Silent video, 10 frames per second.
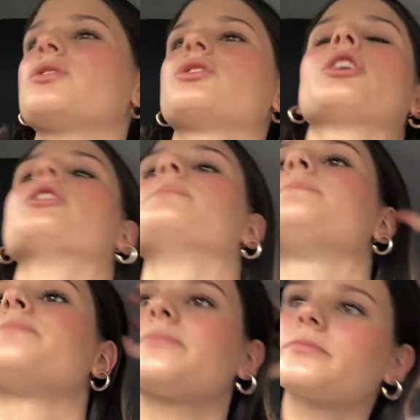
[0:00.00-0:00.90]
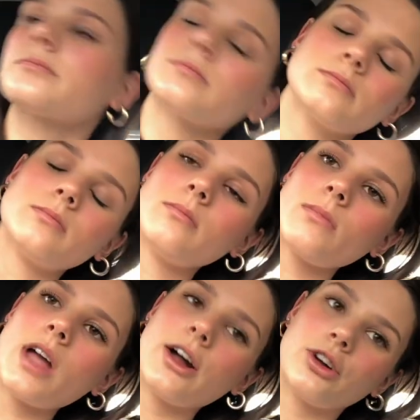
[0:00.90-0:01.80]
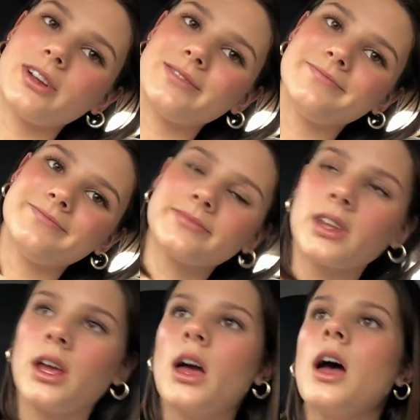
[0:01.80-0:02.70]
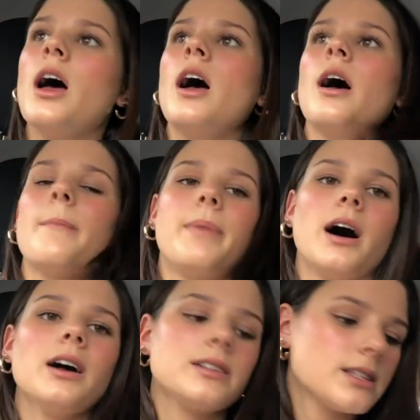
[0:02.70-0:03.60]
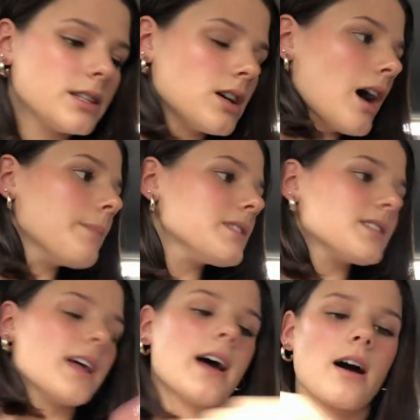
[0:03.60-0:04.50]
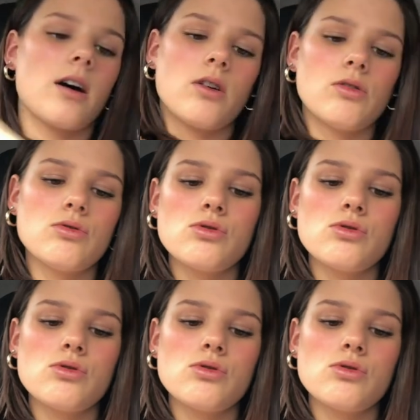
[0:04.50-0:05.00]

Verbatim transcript: So, I got it. But the time is now,